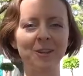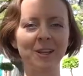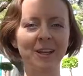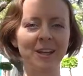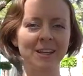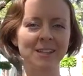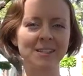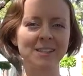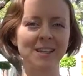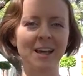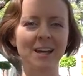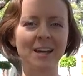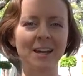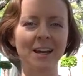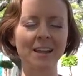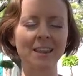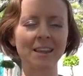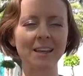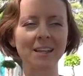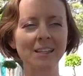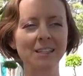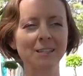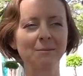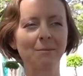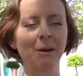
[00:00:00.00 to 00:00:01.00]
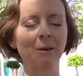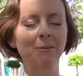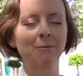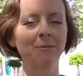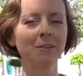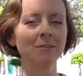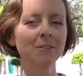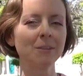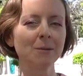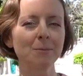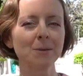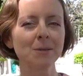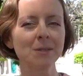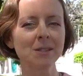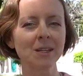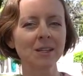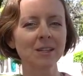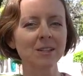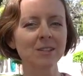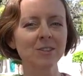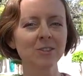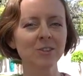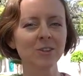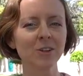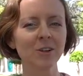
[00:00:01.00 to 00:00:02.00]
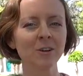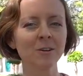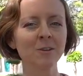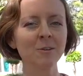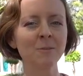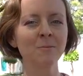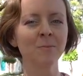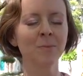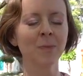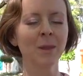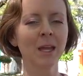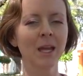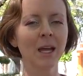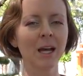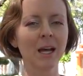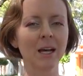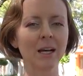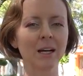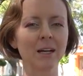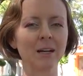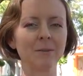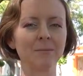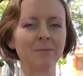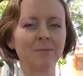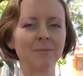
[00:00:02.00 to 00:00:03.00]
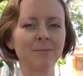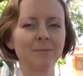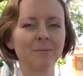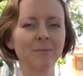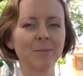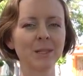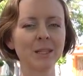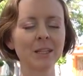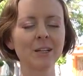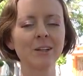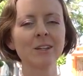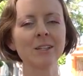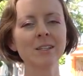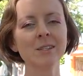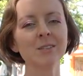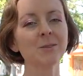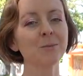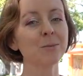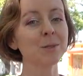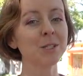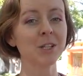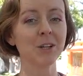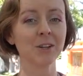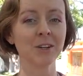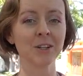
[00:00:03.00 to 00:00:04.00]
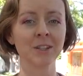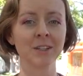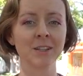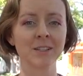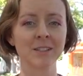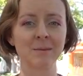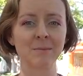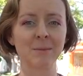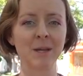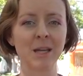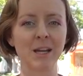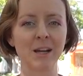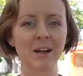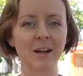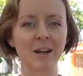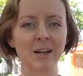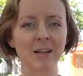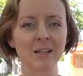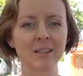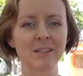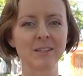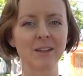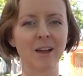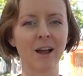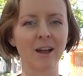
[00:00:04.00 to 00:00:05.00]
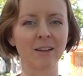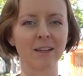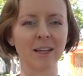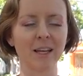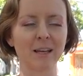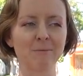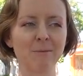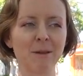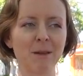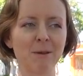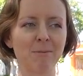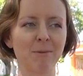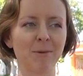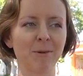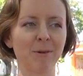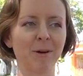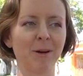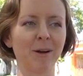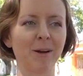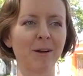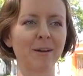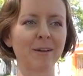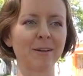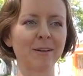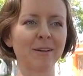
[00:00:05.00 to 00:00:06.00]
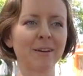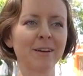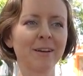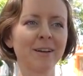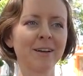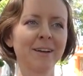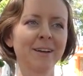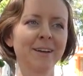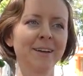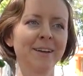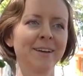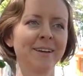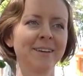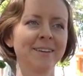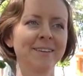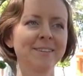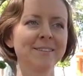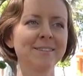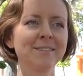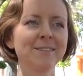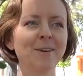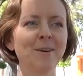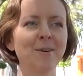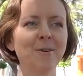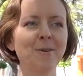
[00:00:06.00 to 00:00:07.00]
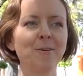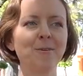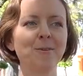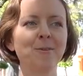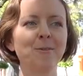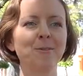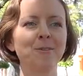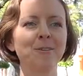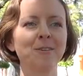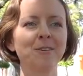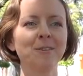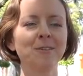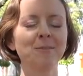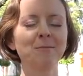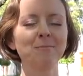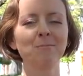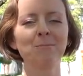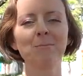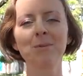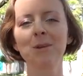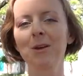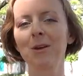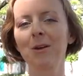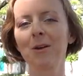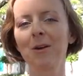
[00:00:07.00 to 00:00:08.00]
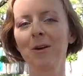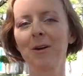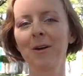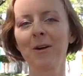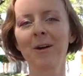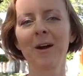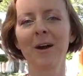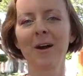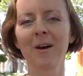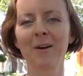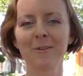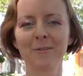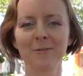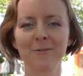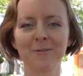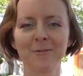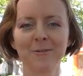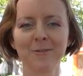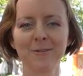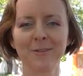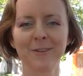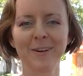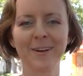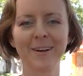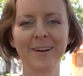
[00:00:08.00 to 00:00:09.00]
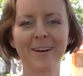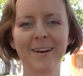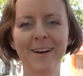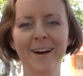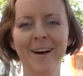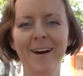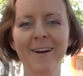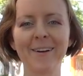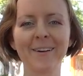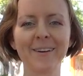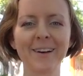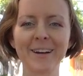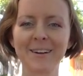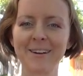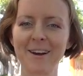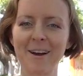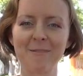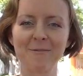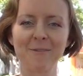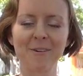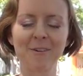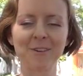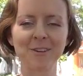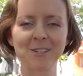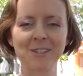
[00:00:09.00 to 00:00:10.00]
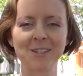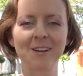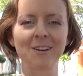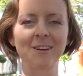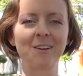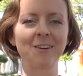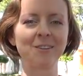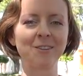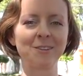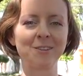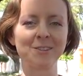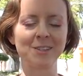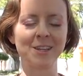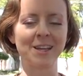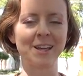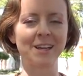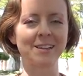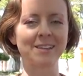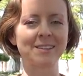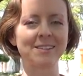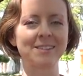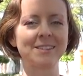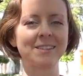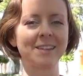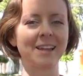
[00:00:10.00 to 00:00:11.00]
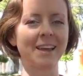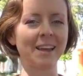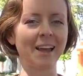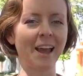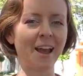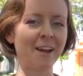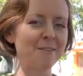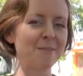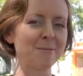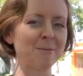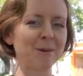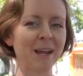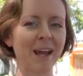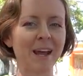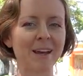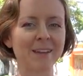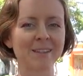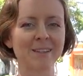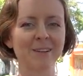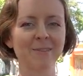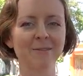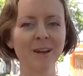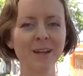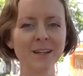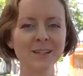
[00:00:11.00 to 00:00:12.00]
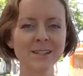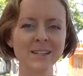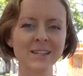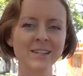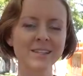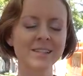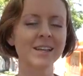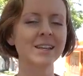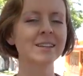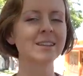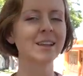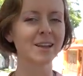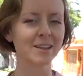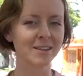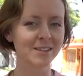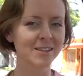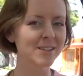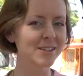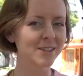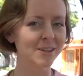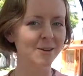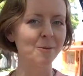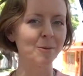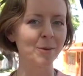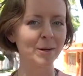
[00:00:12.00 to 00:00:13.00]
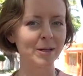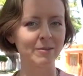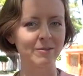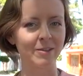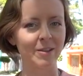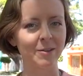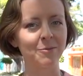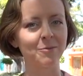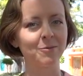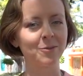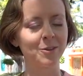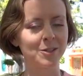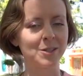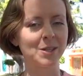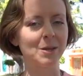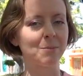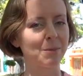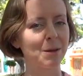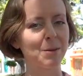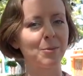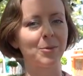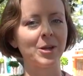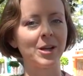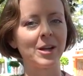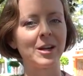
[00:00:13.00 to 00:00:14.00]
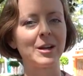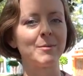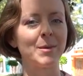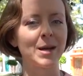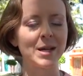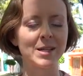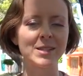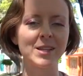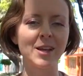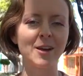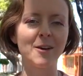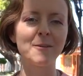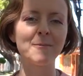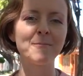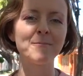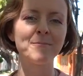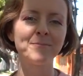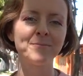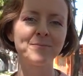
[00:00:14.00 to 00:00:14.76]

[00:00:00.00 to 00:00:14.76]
like I said, I think it's about 50% is true, but there is still materialism here. It's not like people are so pure of heart and not focused on all those things. Like everybody has their vices, and that's still one of them for some people here in Mexico.